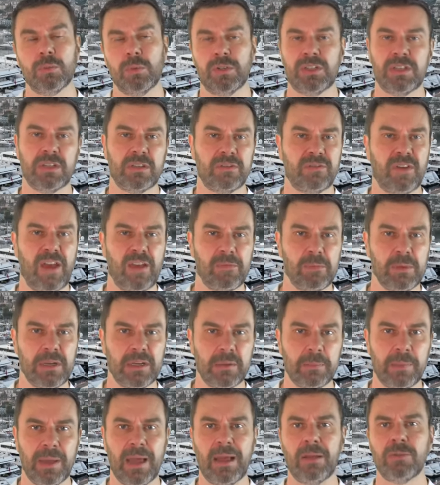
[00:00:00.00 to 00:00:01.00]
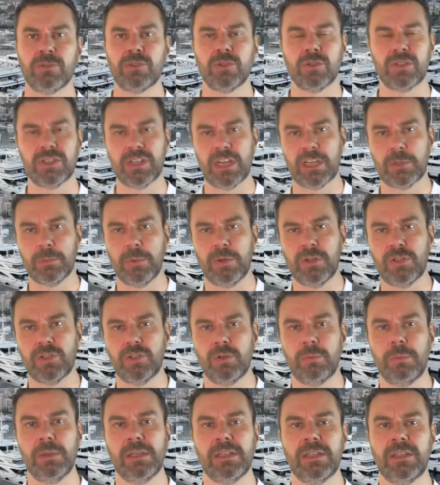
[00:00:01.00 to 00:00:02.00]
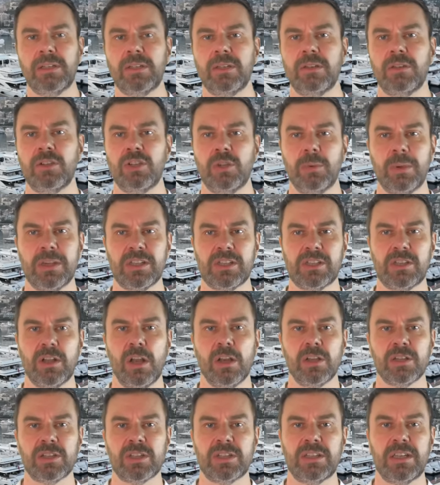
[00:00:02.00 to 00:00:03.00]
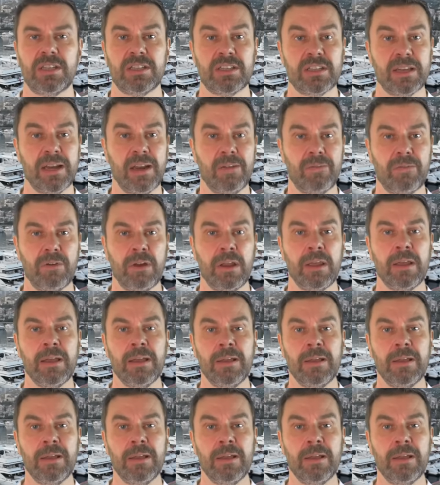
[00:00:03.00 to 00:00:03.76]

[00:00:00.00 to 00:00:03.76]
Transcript: which is 5 million pounds or 6.2 million US dollars since delivery.